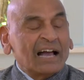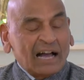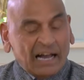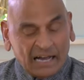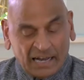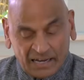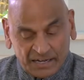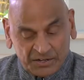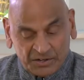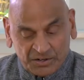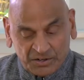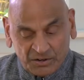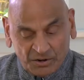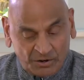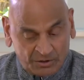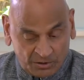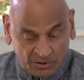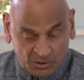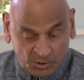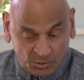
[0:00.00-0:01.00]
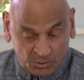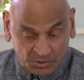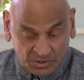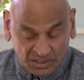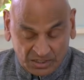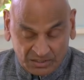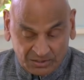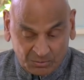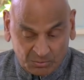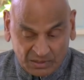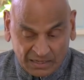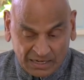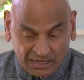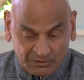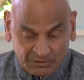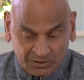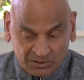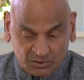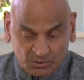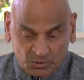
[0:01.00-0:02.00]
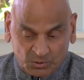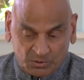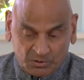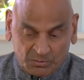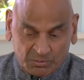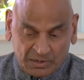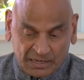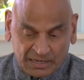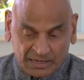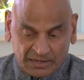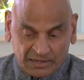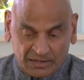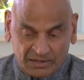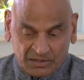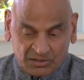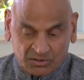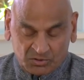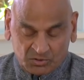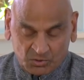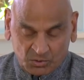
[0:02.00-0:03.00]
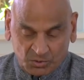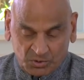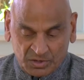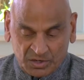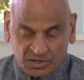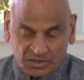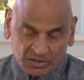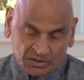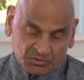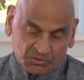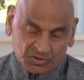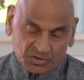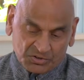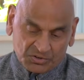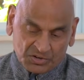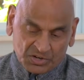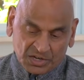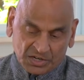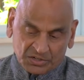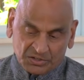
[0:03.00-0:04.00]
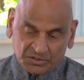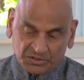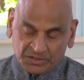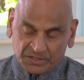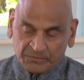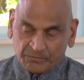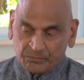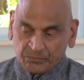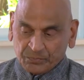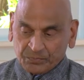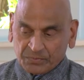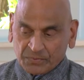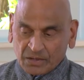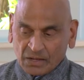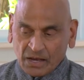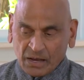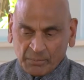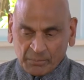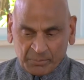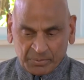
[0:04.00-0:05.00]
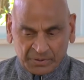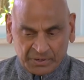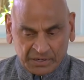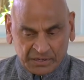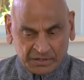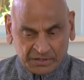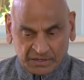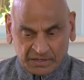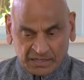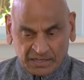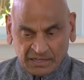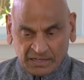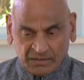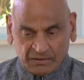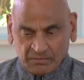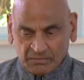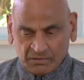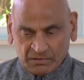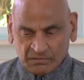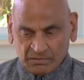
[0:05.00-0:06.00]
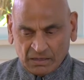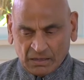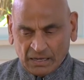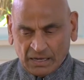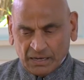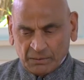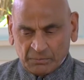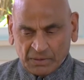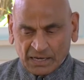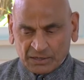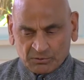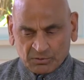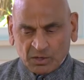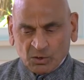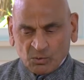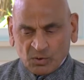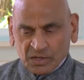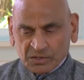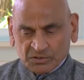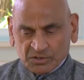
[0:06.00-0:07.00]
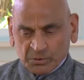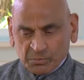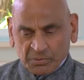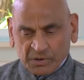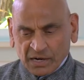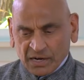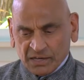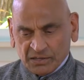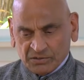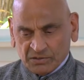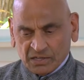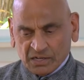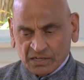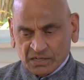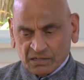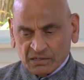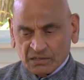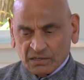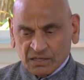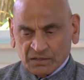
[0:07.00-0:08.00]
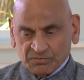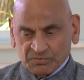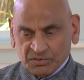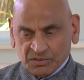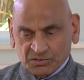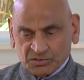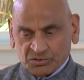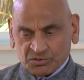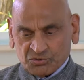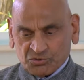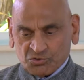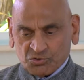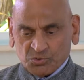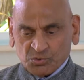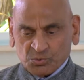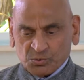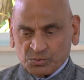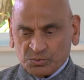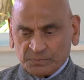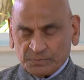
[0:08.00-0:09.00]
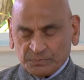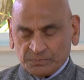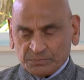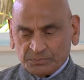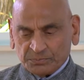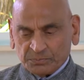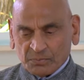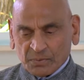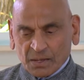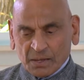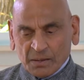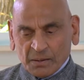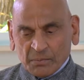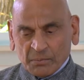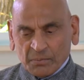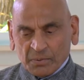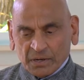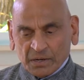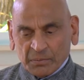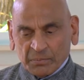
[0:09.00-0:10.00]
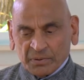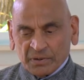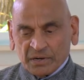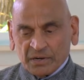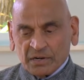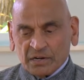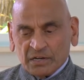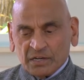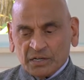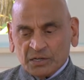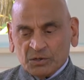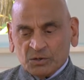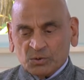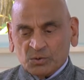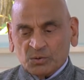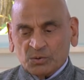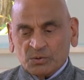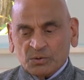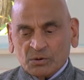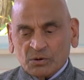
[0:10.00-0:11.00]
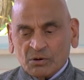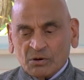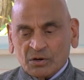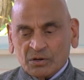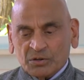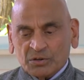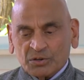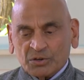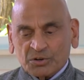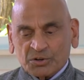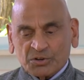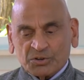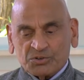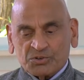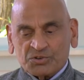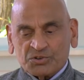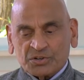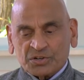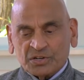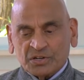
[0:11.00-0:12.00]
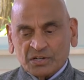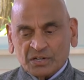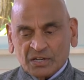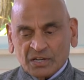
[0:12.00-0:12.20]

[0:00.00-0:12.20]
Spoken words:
I did not know this, but I was told by a historian of Christianity, apparently, I'm actually quite surprised that if this is true, but apparently no non-Christian